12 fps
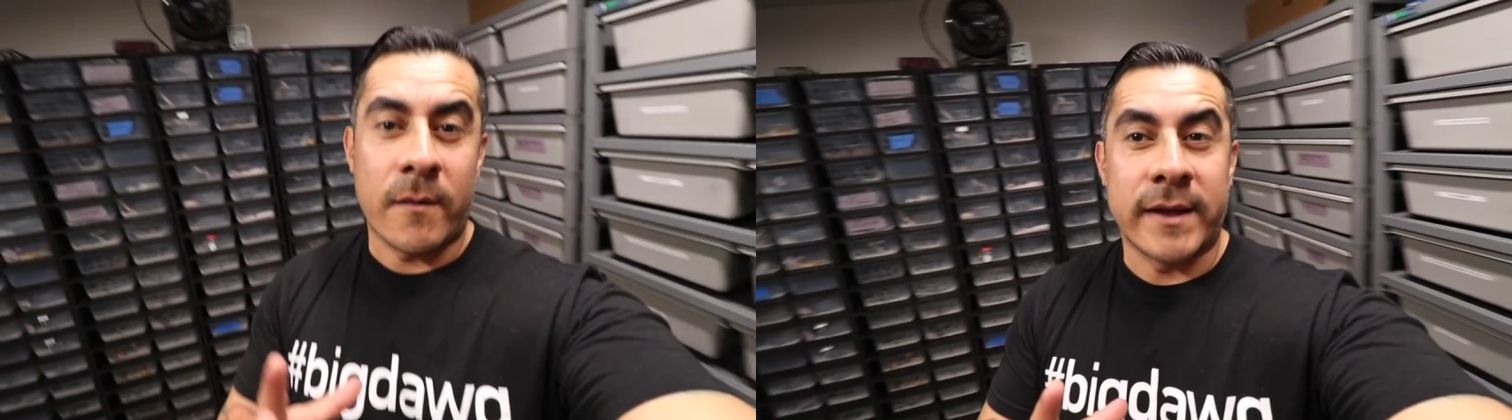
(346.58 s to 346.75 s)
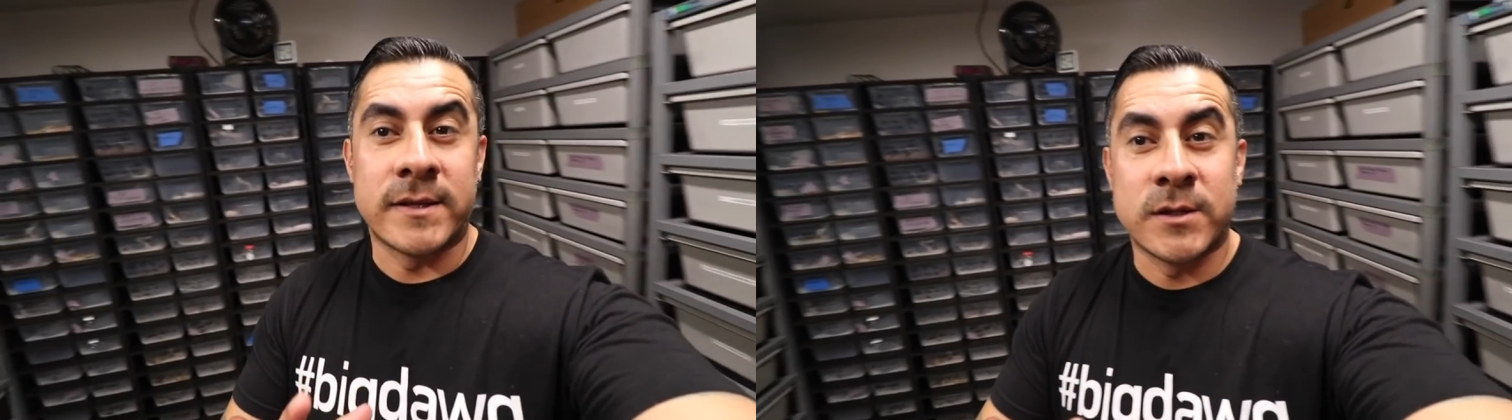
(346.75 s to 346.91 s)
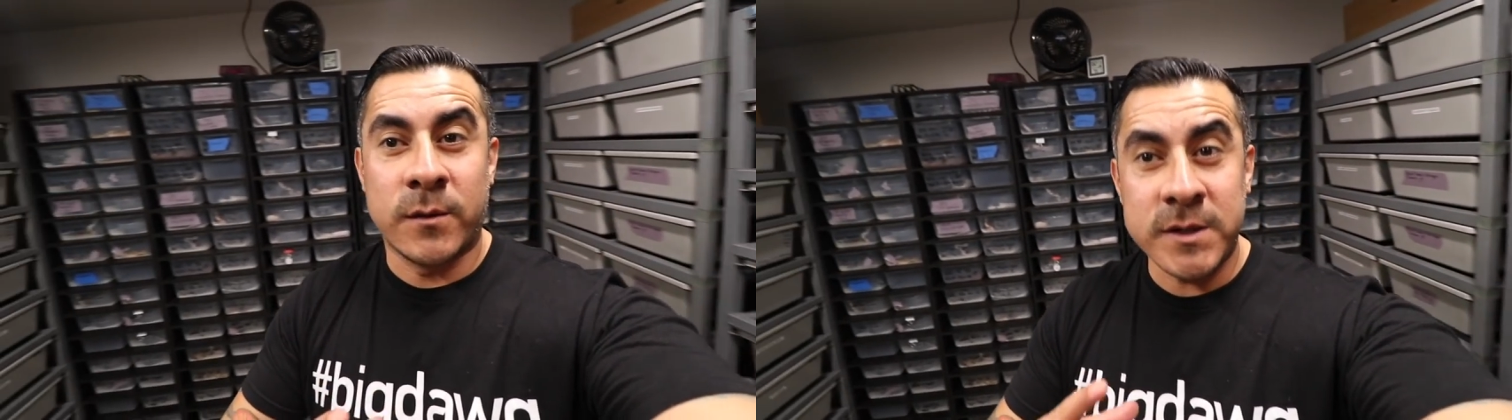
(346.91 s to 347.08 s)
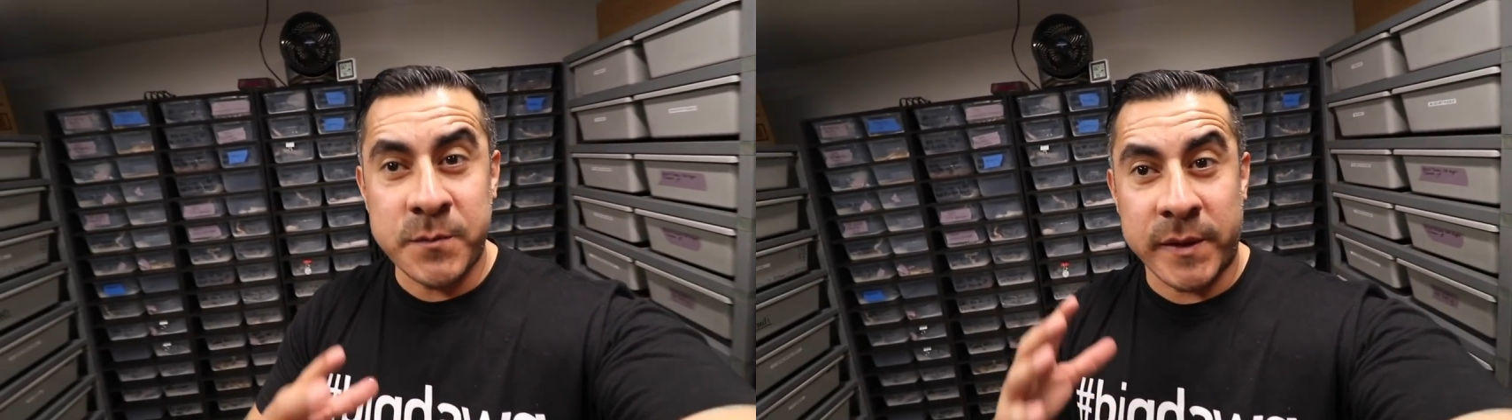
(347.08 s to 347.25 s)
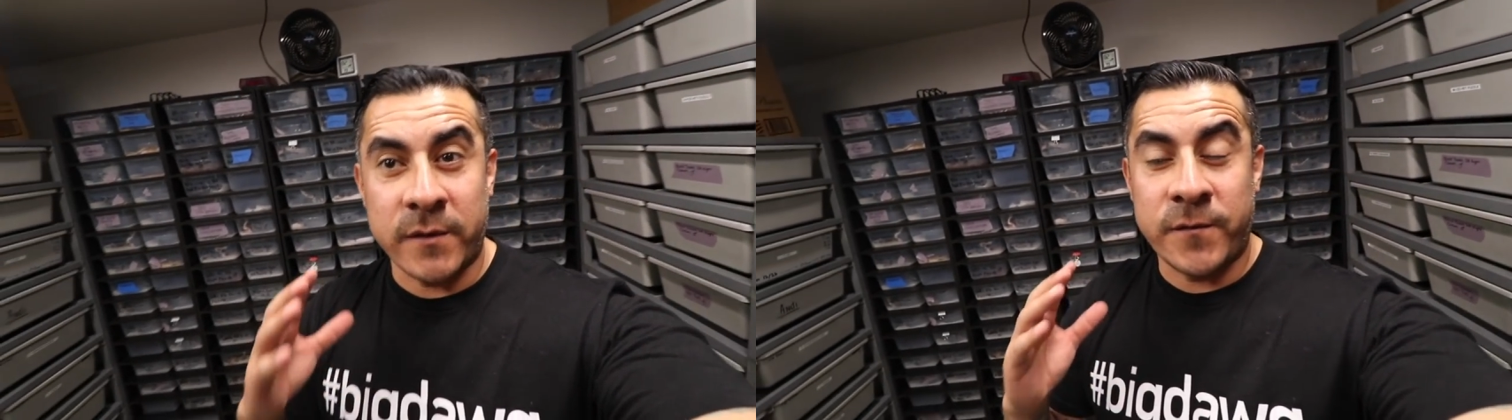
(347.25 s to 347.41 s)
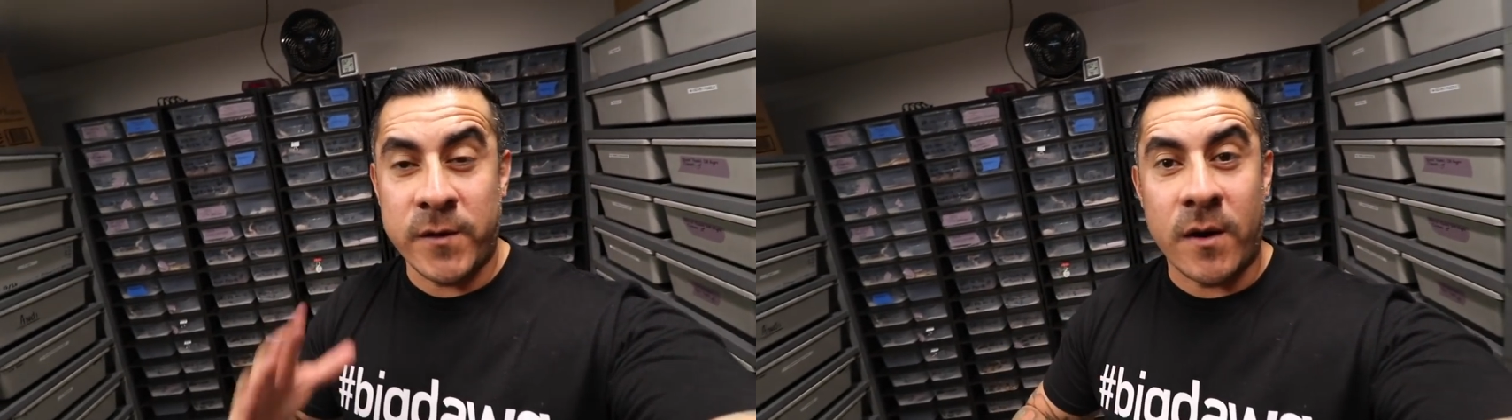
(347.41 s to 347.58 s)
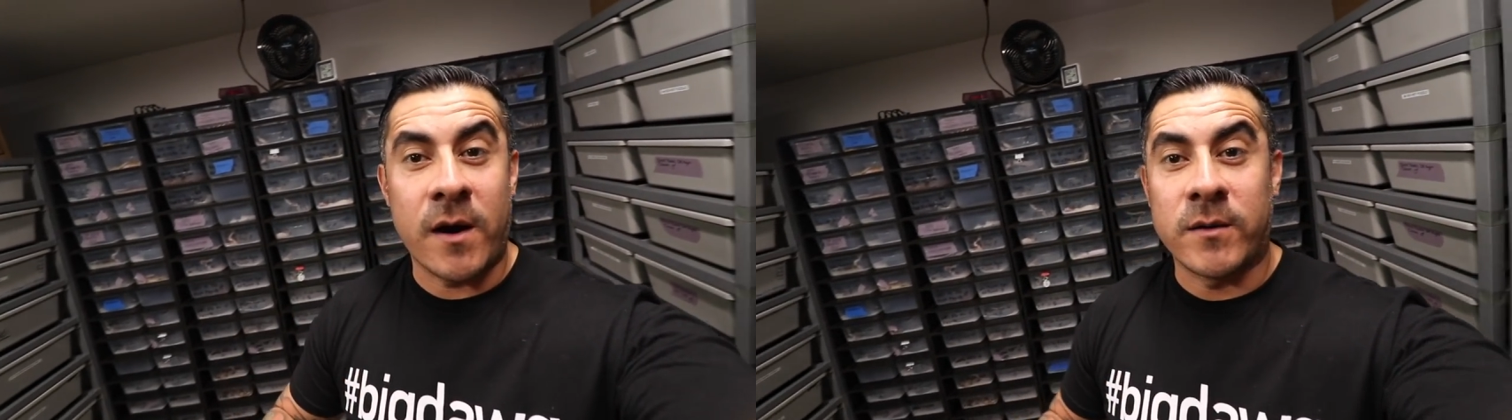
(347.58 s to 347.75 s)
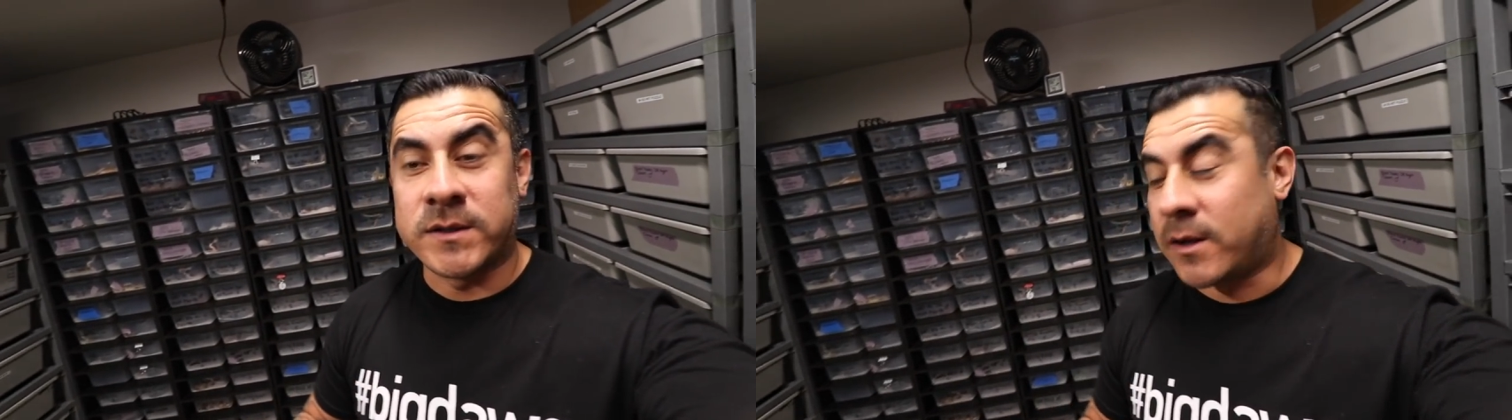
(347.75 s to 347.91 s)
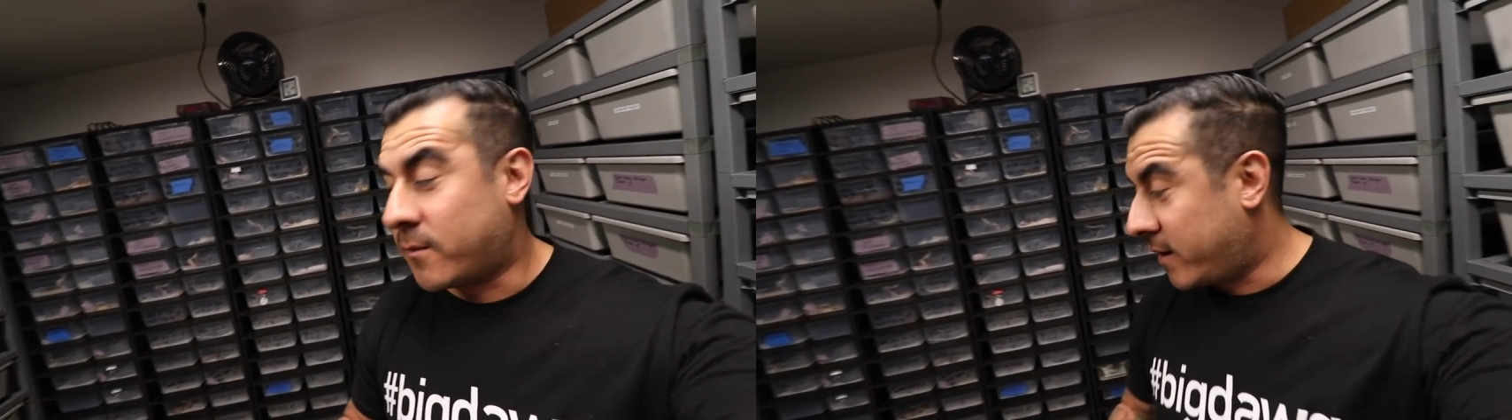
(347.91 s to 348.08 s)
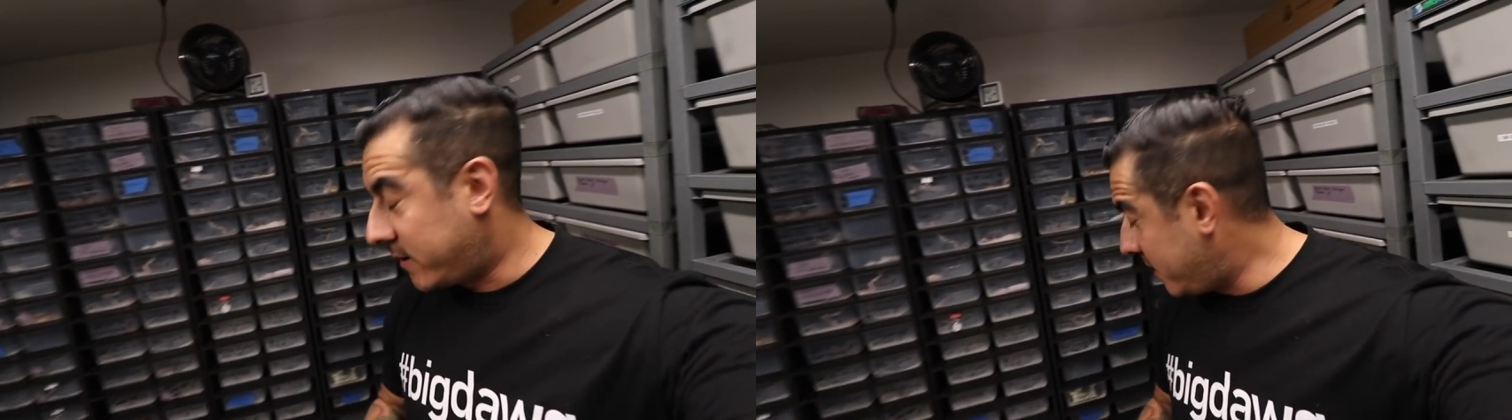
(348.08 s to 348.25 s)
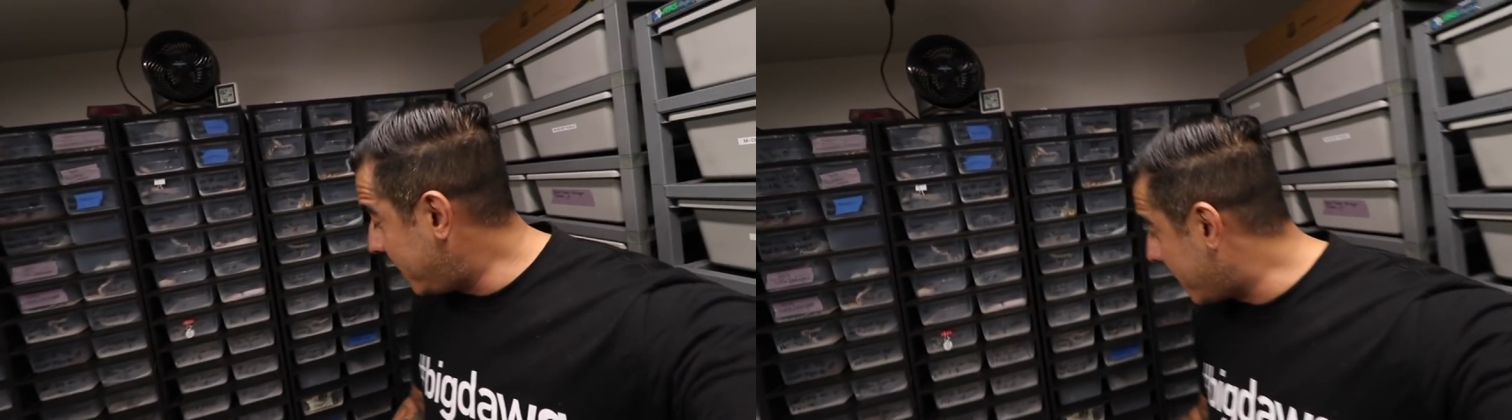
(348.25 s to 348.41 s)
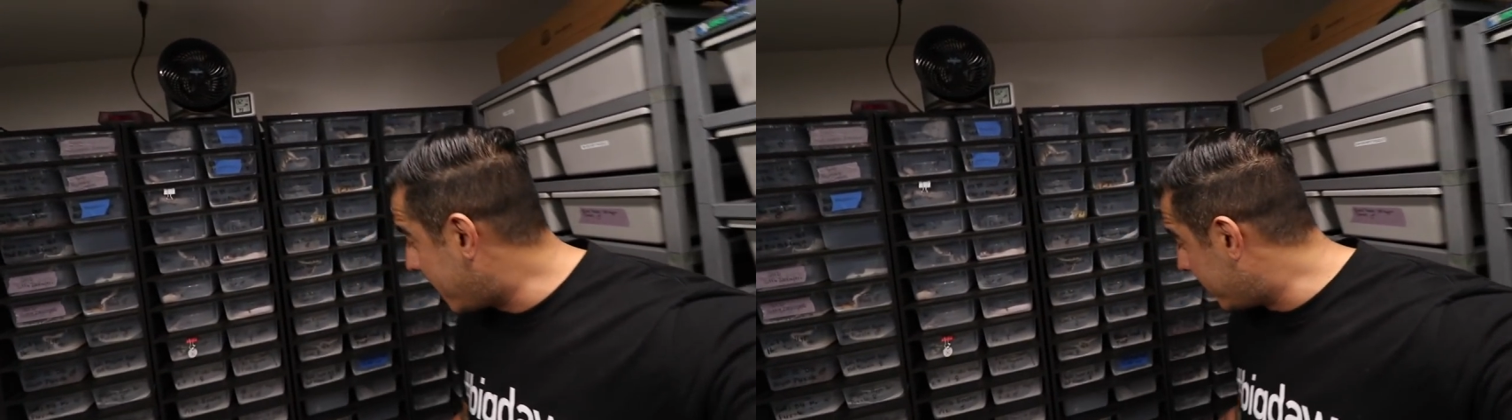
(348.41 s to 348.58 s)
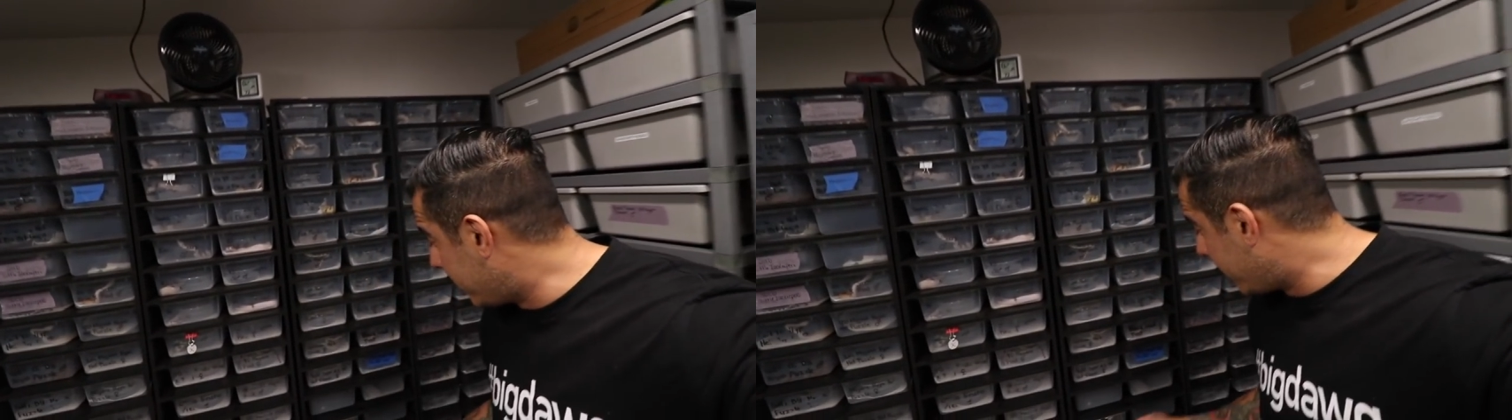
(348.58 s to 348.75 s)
right, so it's been a few hours already, and